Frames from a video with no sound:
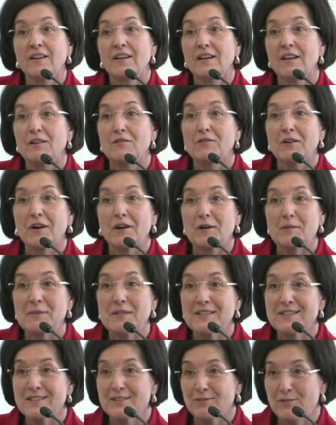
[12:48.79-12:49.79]

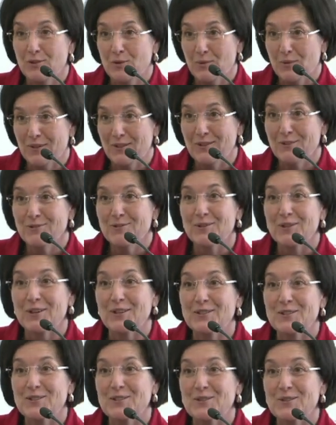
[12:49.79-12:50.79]
environments, if you will, for
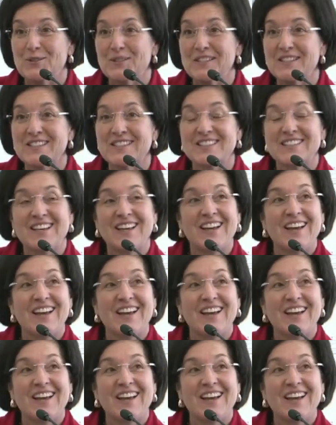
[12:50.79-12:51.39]
our students,